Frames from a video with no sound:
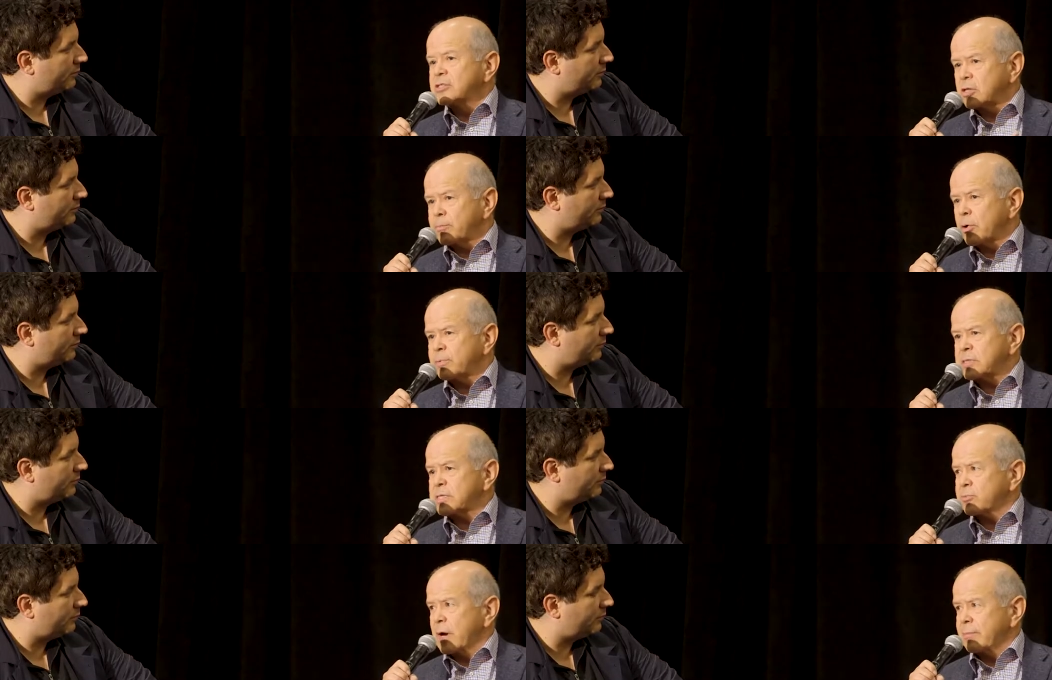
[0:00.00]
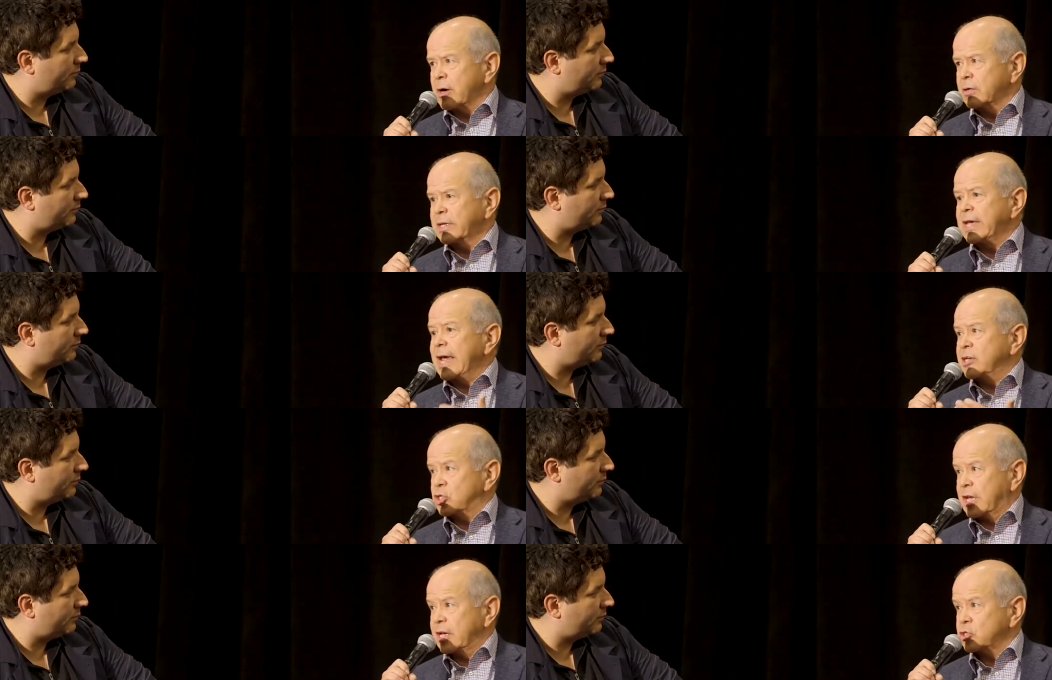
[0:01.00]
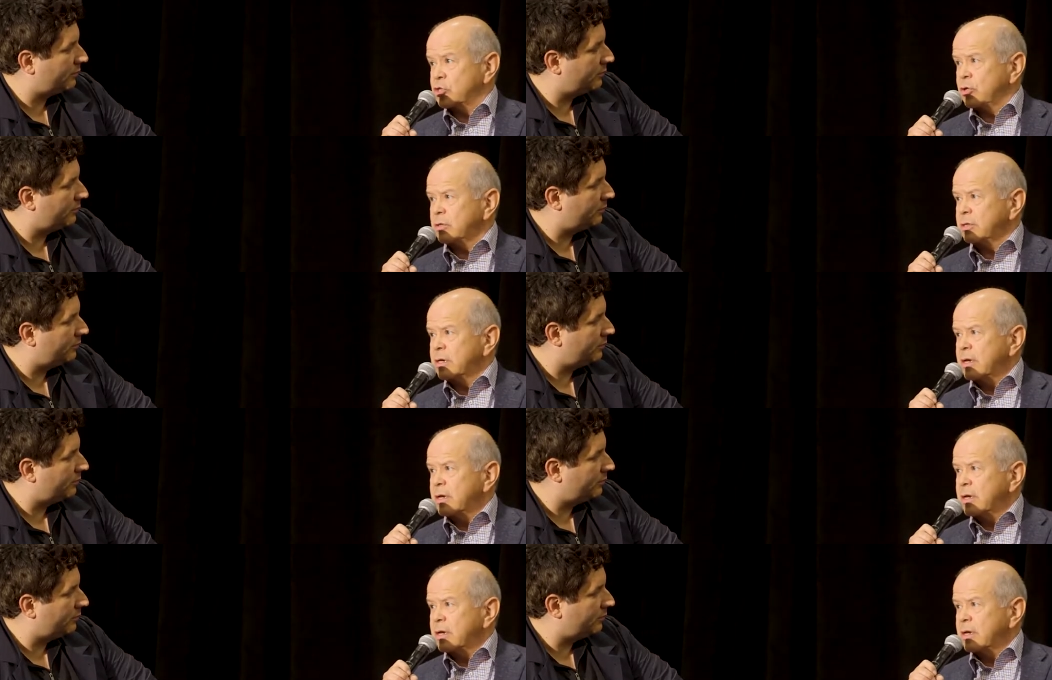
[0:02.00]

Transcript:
Speaker 1: So the purpose is primarily educational.